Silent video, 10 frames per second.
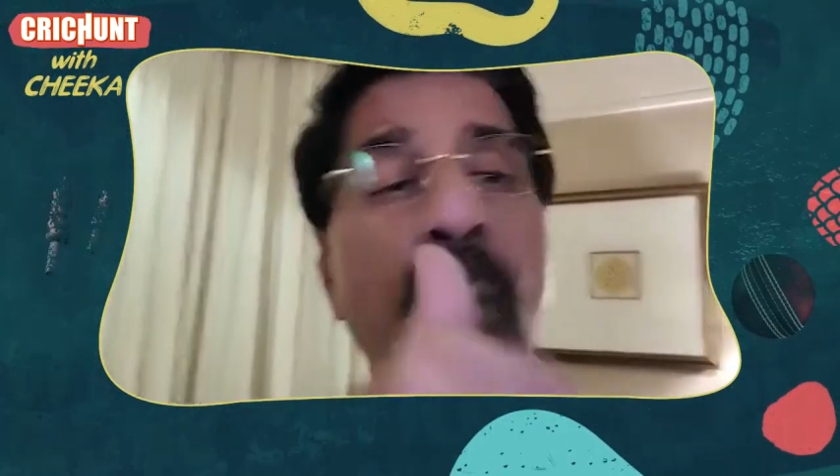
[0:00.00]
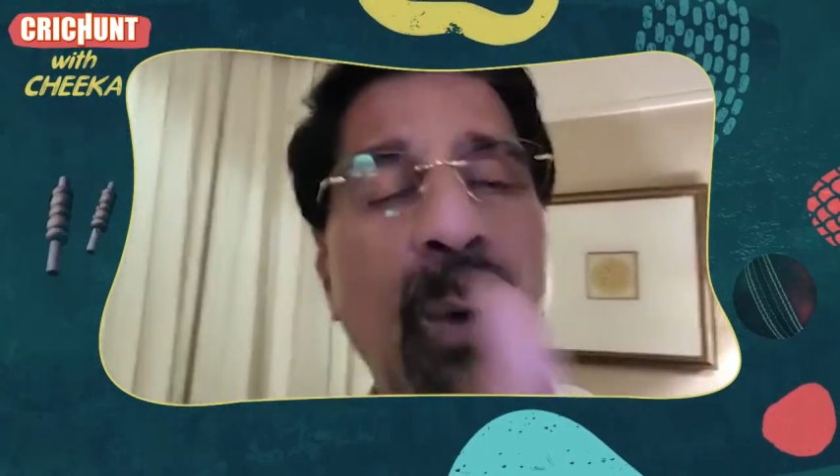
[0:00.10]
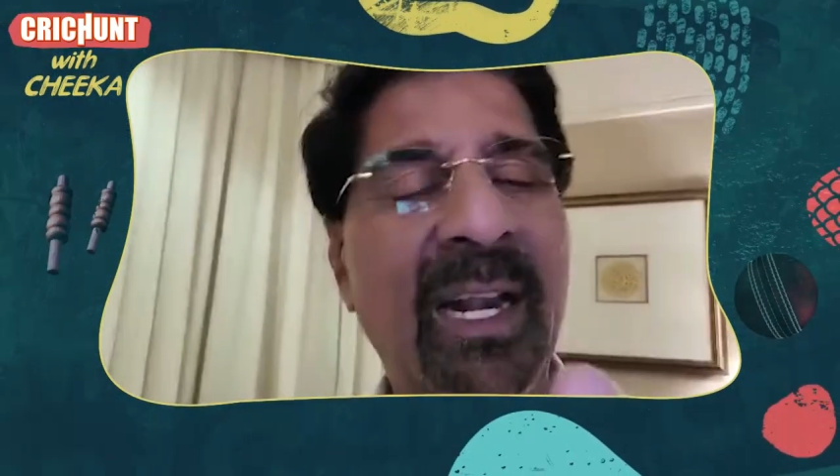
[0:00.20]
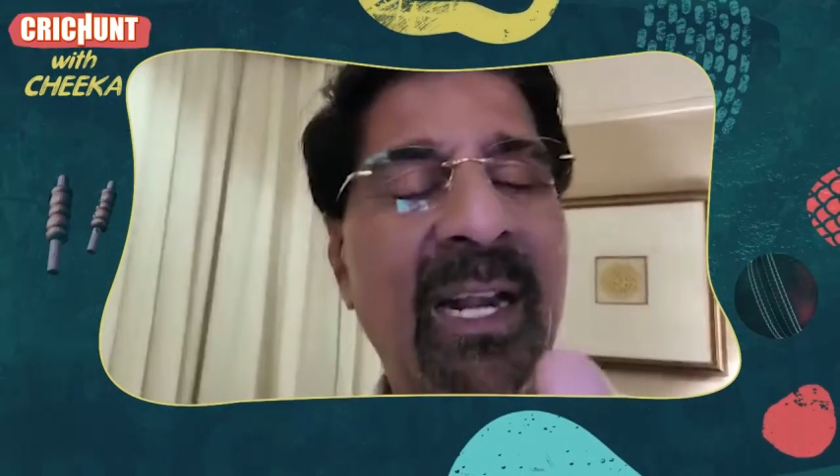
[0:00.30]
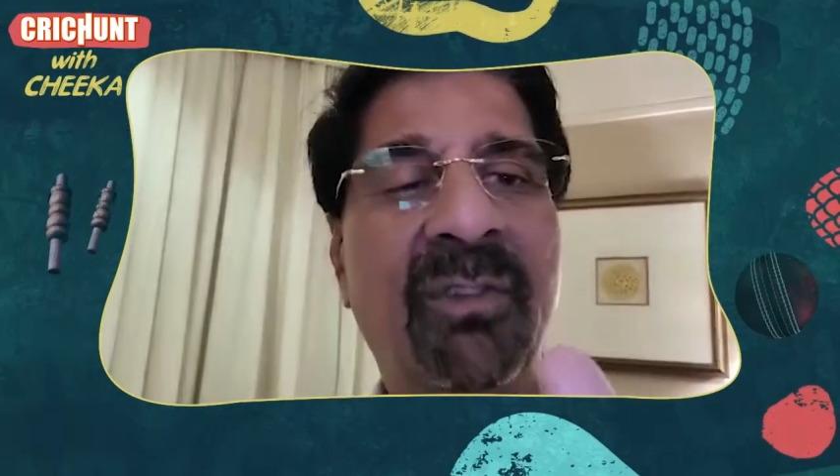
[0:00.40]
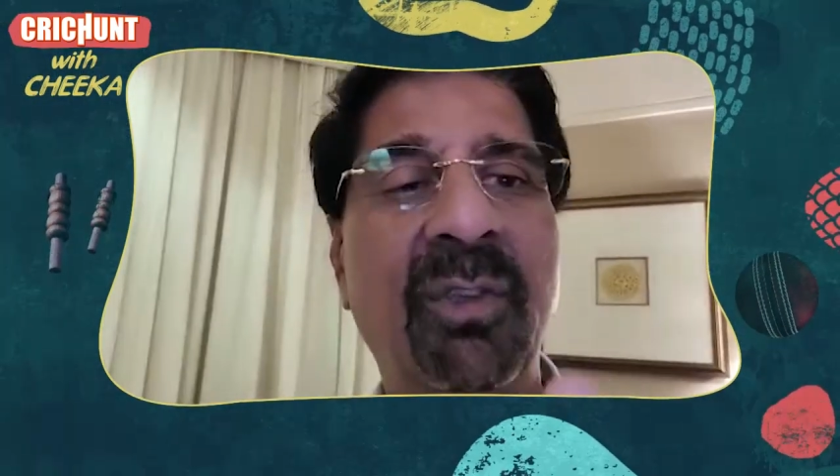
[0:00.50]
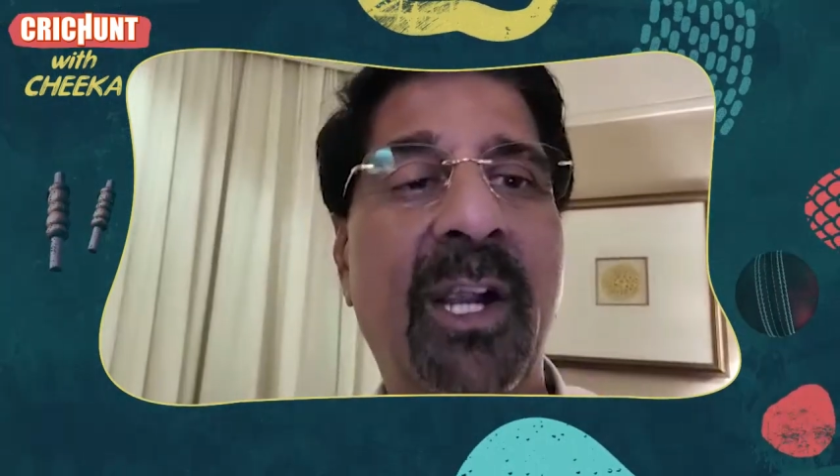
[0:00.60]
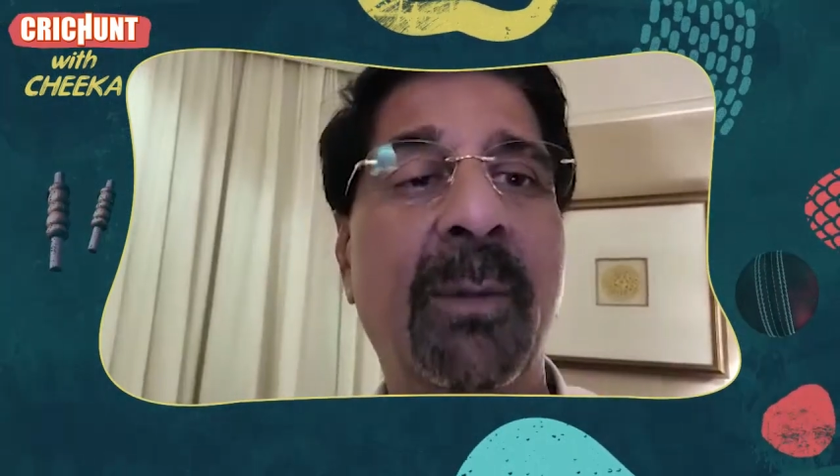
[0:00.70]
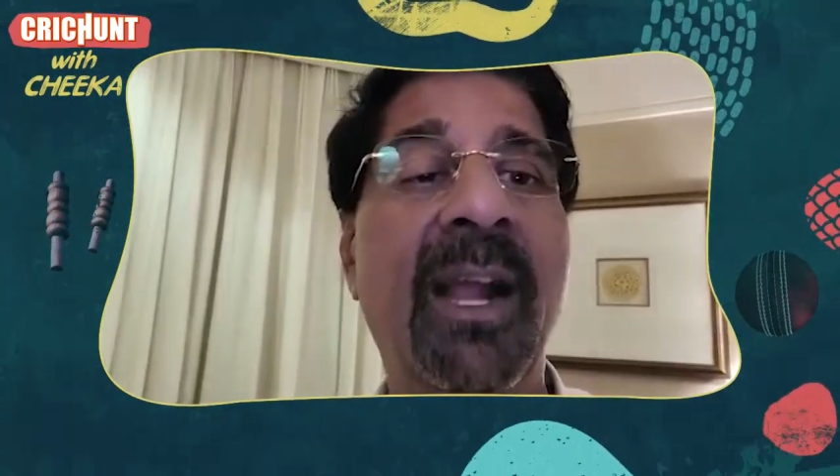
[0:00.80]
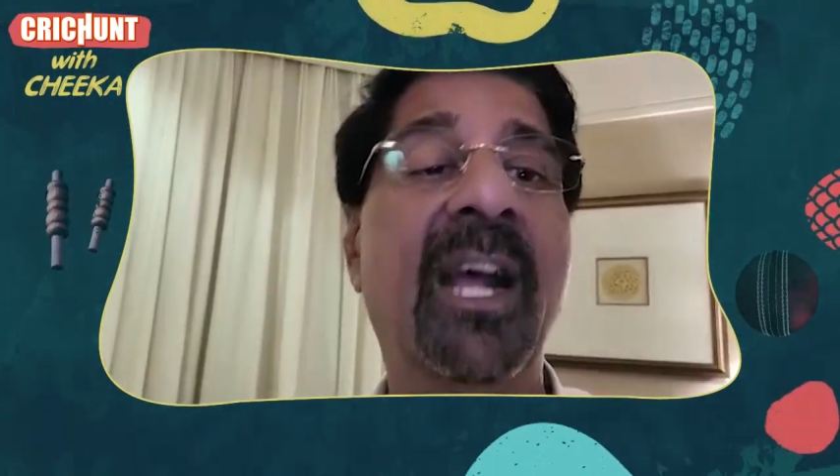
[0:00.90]
Well done,
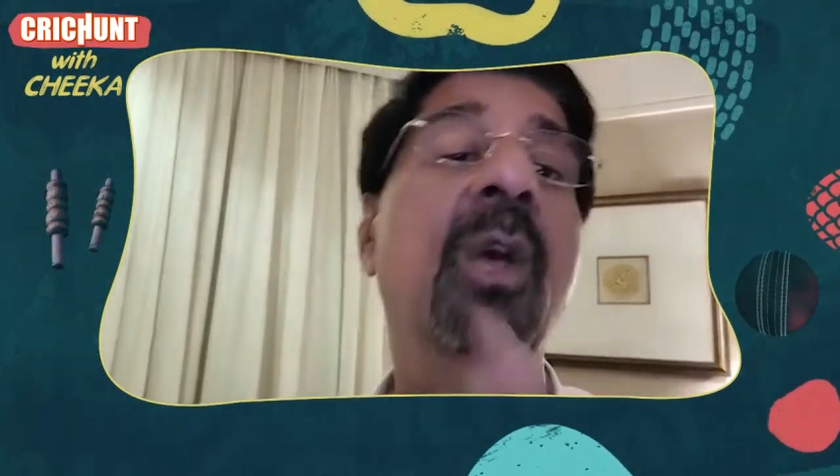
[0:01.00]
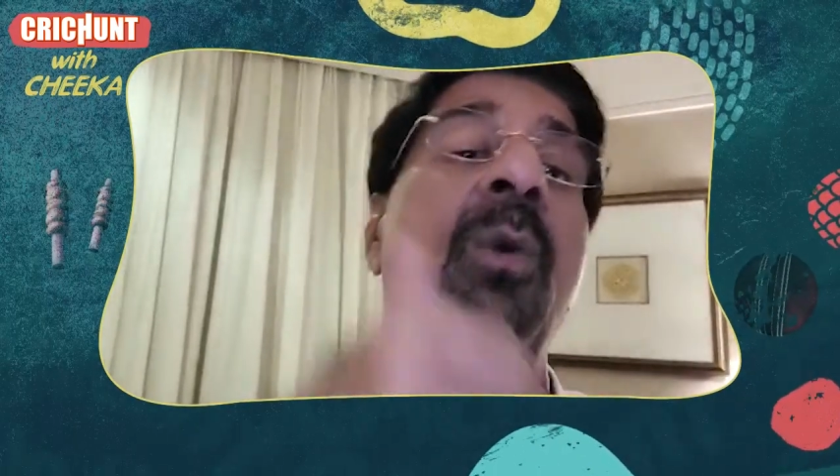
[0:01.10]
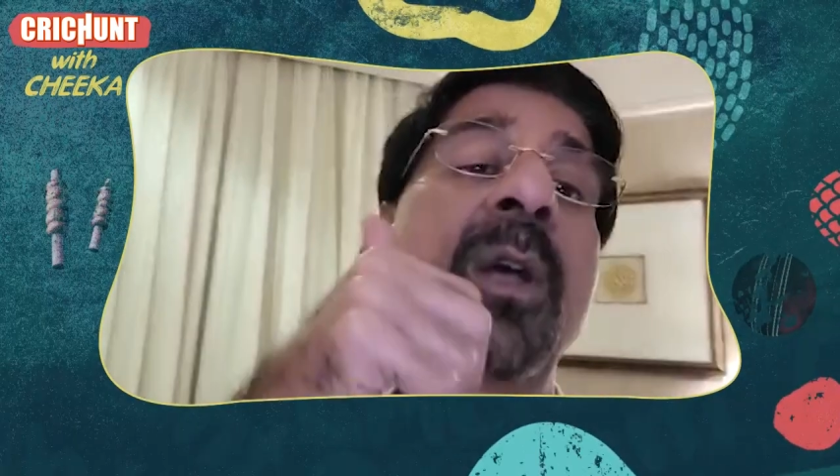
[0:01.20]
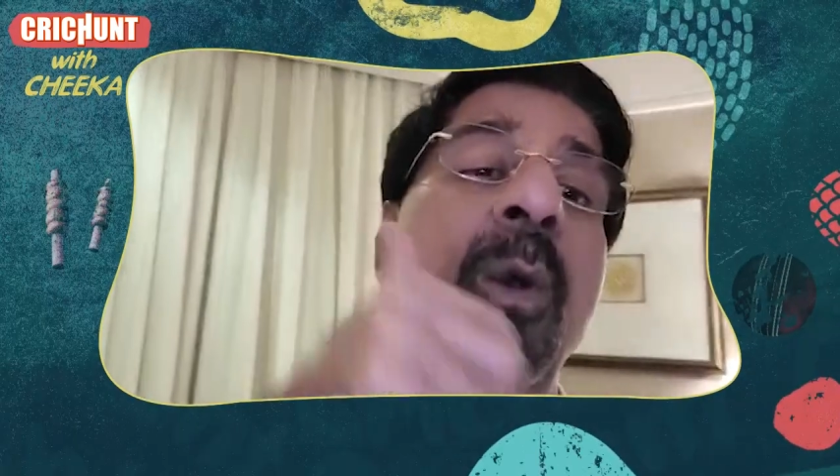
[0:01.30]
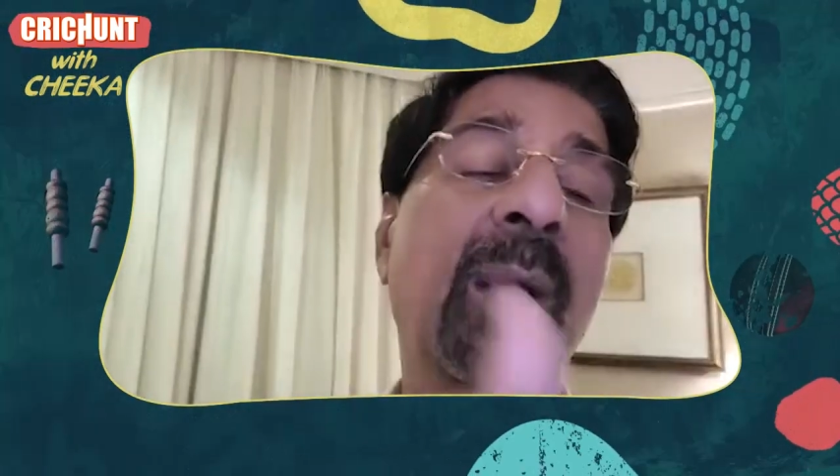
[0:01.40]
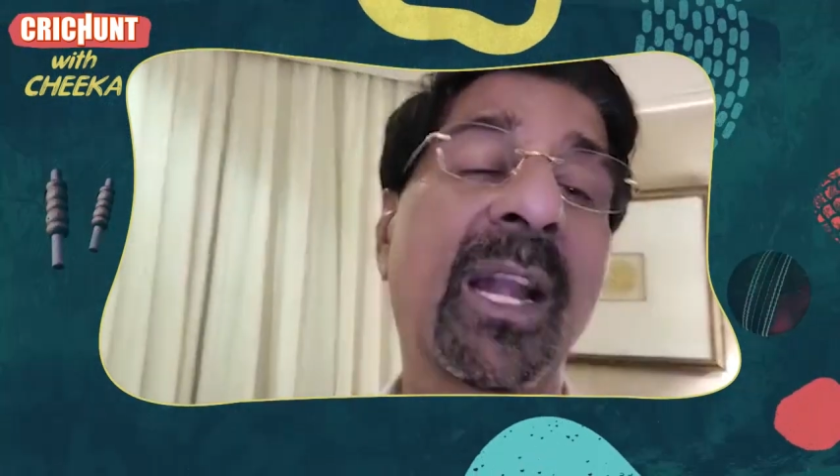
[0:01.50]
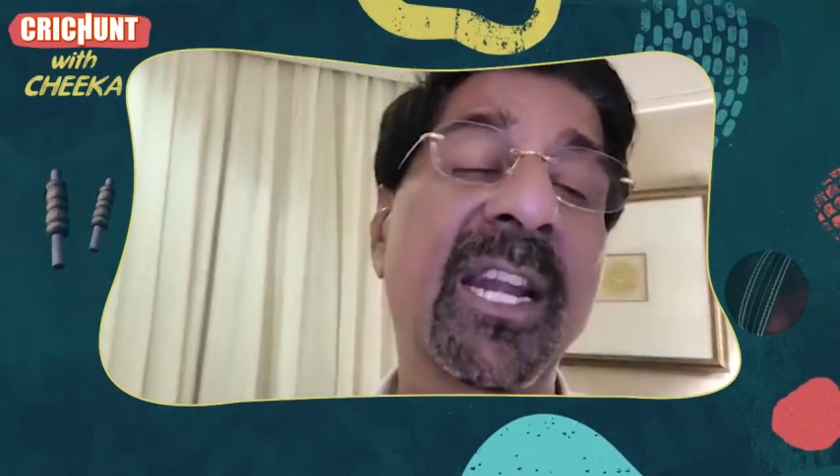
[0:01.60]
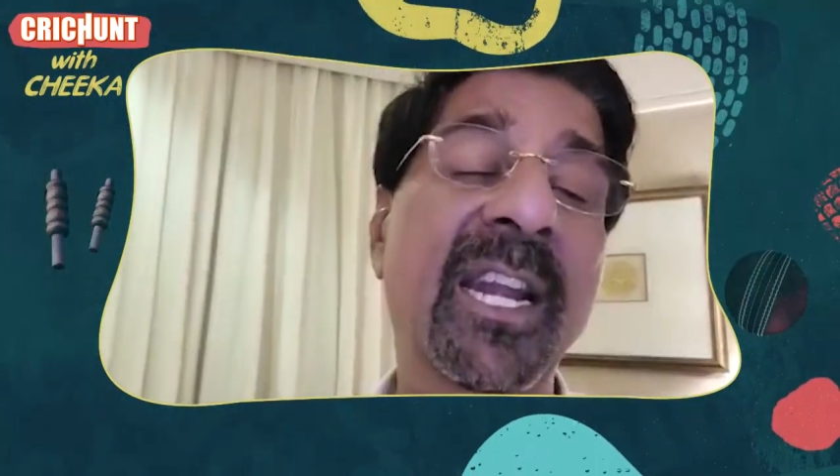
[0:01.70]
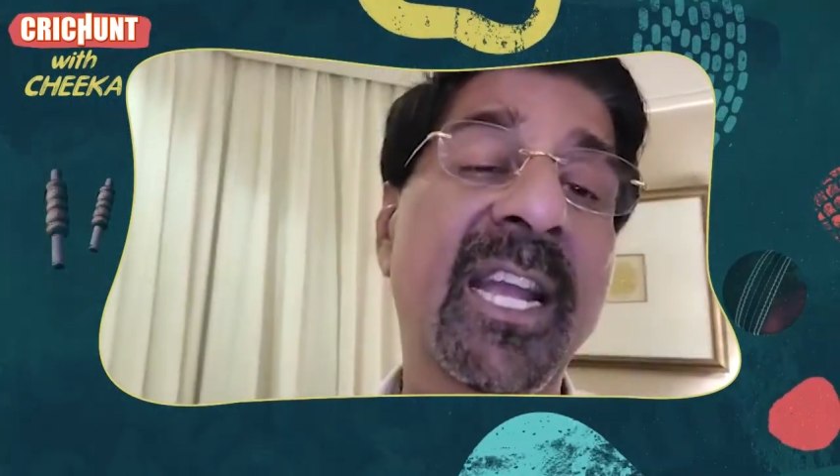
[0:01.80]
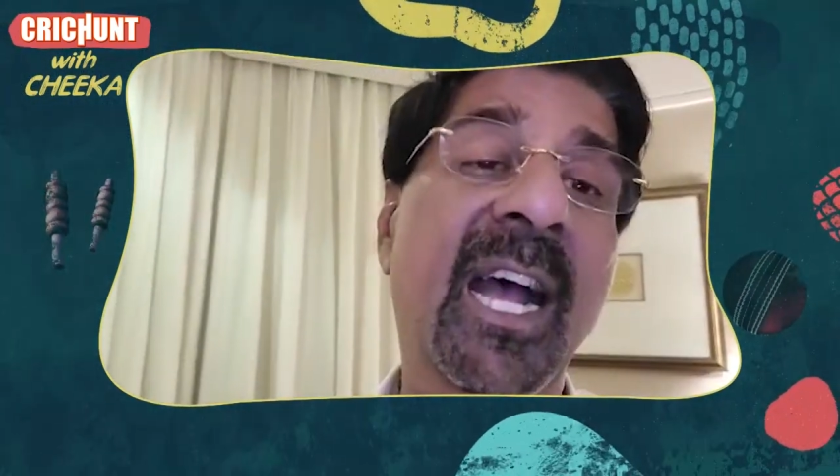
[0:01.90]
Suryakumar Yadav. Well
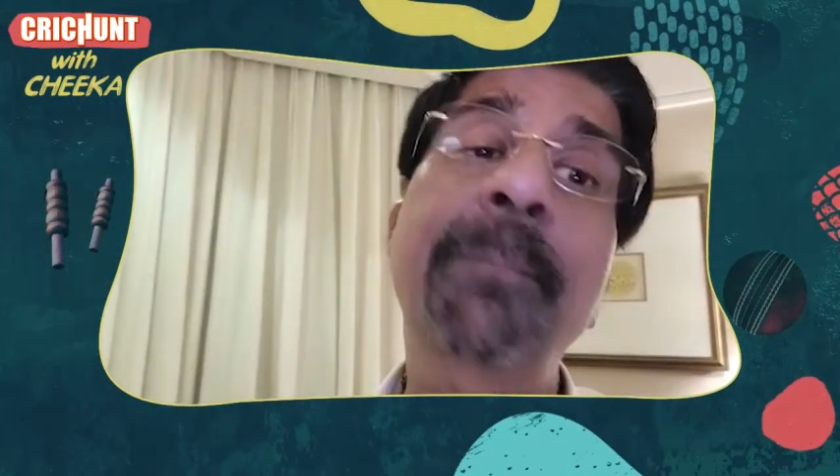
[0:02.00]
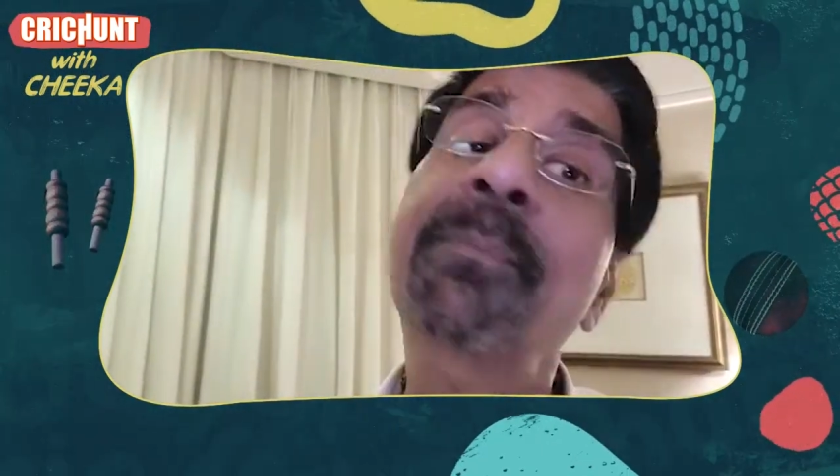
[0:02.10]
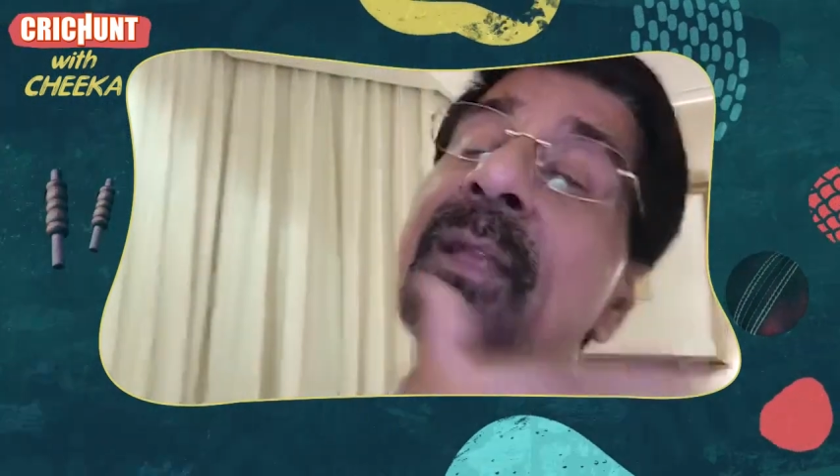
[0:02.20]
done, India.